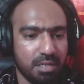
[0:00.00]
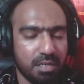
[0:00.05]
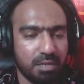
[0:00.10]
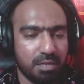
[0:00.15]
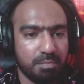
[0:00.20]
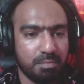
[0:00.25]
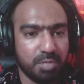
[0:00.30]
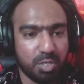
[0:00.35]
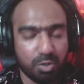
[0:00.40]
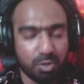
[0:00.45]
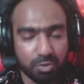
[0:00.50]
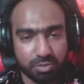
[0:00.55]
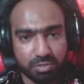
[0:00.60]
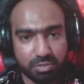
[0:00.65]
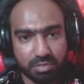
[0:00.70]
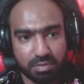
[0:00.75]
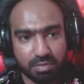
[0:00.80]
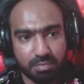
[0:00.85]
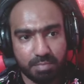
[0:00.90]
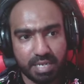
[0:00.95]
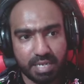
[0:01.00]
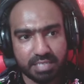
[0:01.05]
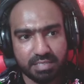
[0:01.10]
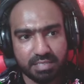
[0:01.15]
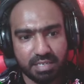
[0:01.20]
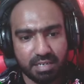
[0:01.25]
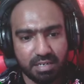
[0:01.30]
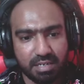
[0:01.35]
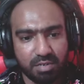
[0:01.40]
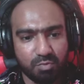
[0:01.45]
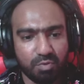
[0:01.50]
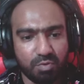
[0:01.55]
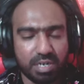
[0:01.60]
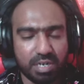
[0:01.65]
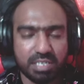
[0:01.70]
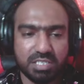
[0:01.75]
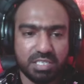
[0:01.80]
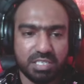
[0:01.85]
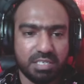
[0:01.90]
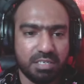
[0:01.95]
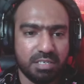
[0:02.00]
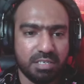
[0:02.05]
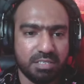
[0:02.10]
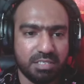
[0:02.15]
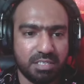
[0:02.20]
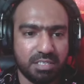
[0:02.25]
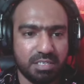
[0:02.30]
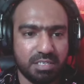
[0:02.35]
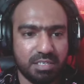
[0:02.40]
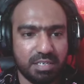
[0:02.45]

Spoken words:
because basically what cheat engine